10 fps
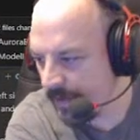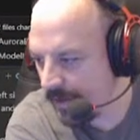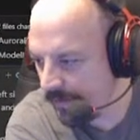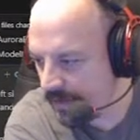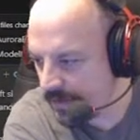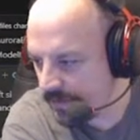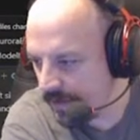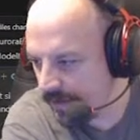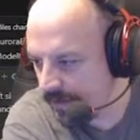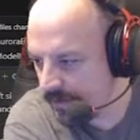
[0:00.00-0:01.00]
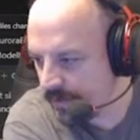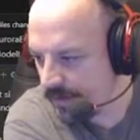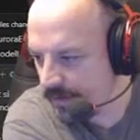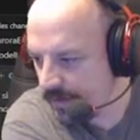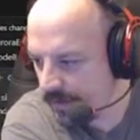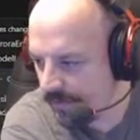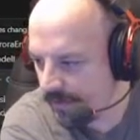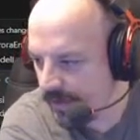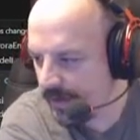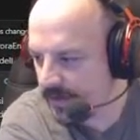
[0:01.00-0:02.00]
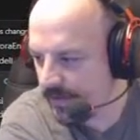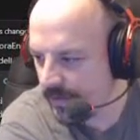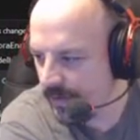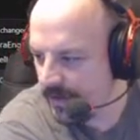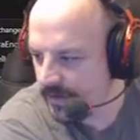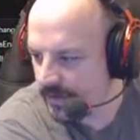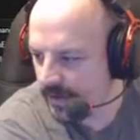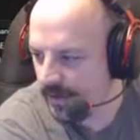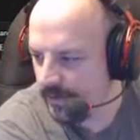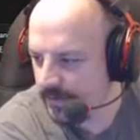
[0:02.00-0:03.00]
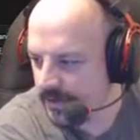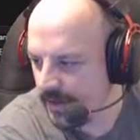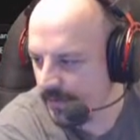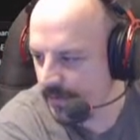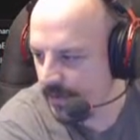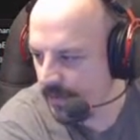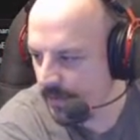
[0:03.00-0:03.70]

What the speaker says: and the reason why I use it in 3D is it requires a cube-shaped.